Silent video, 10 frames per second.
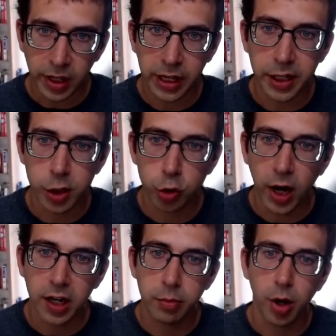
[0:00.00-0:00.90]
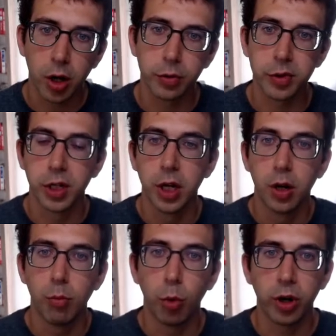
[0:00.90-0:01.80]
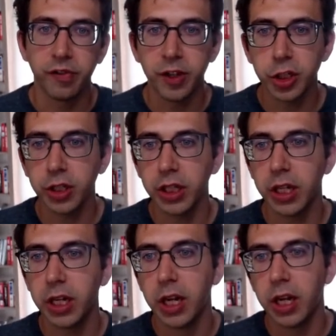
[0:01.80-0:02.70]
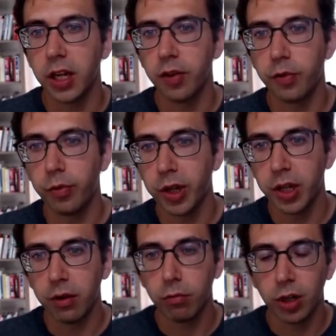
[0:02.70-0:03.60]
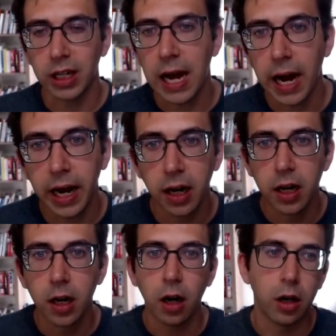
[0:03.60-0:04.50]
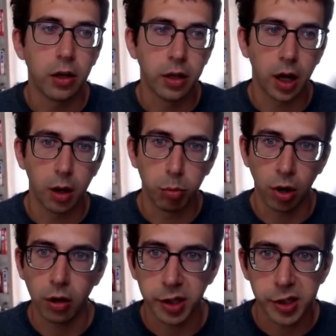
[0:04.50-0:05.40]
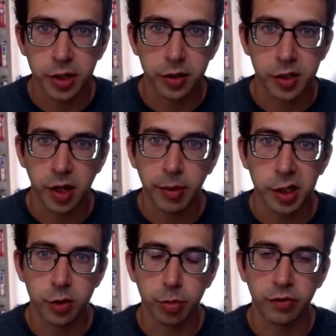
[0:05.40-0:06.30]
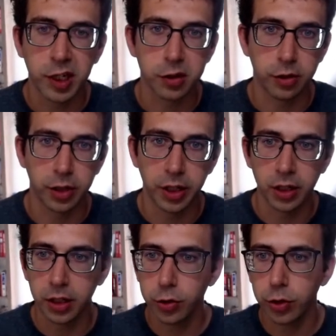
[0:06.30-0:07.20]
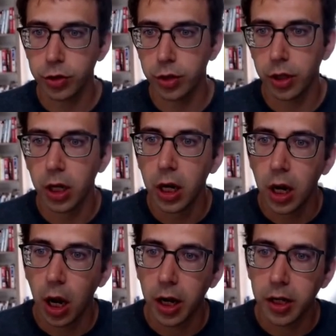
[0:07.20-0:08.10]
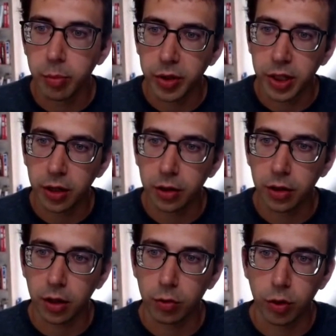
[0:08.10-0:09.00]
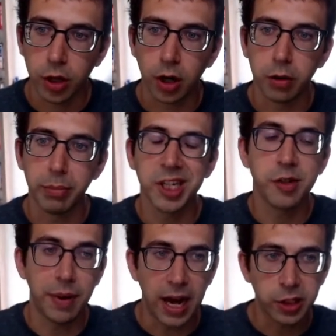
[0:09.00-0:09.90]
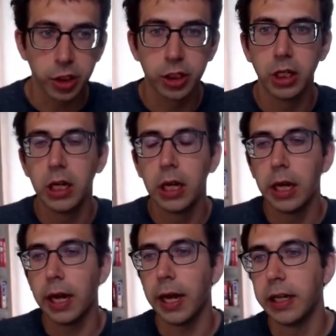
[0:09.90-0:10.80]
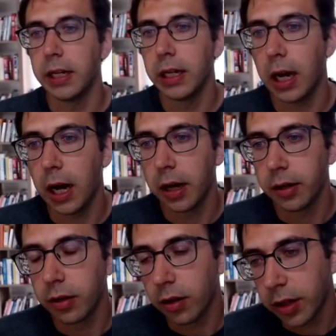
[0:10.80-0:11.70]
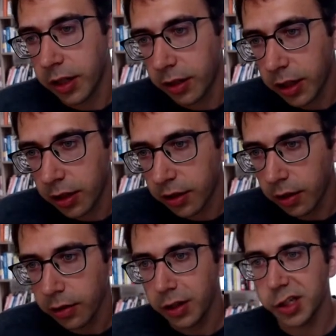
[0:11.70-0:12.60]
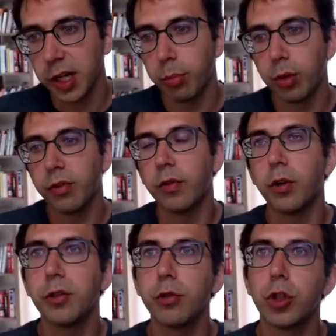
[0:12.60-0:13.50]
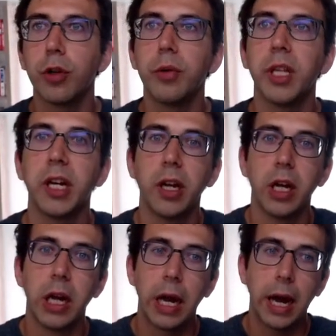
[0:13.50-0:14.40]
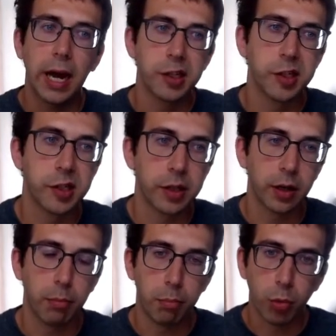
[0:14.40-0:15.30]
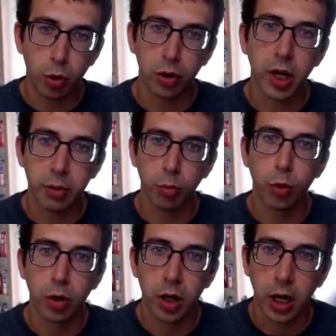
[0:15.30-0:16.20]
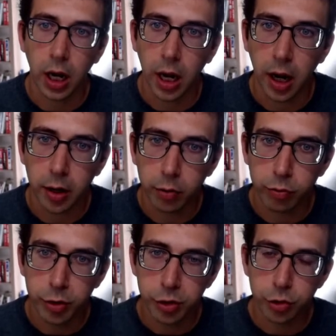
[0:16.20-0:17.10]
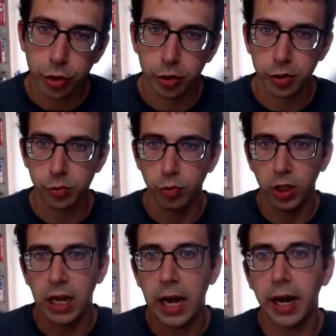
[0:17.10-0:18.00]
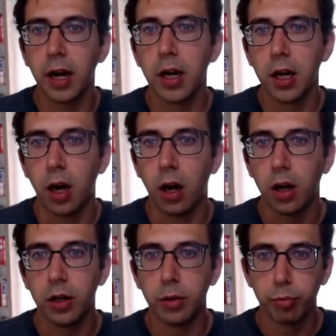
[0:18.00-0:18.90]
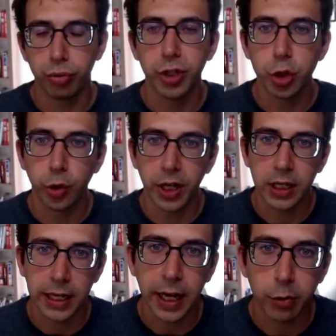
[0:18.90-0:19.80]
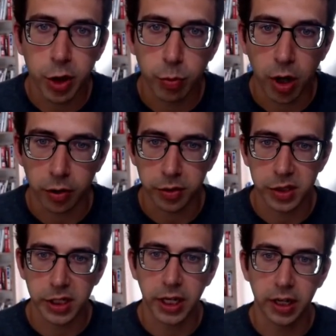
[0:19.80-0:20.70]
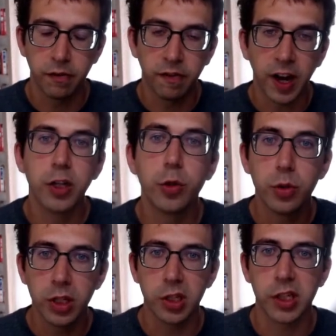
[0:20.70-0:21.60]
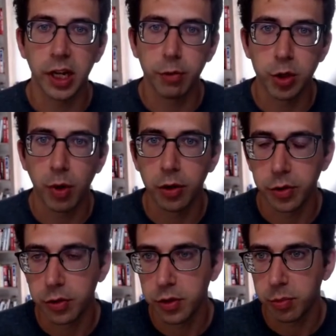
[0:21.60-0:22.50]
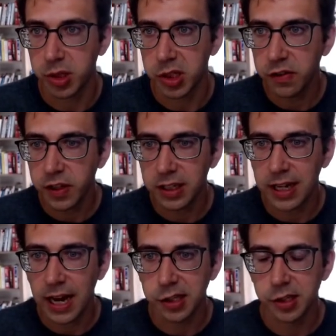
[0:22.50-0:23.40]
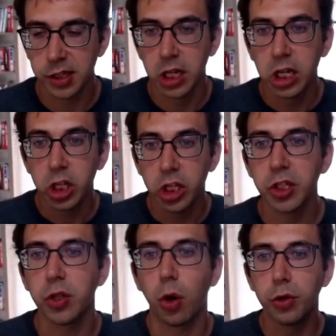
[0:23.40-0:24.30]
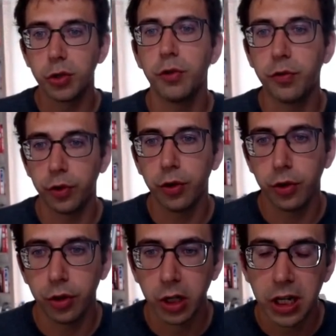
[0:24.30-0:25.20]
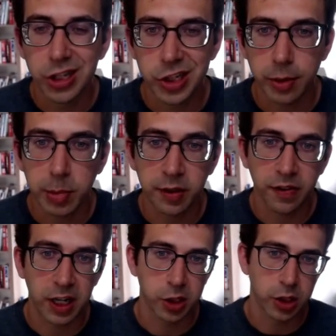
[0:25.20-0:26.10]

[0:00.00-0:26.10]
extract models more efficiently if we rely on uh, progress in the semi-supervised learning literature, uh, in particular our work on MixMatch. And uh, in, in another example, we've also shown that as more and more uh, researchers rely on pre-trained language models and fine-tune these language models to specific tasks, this also further simplifies the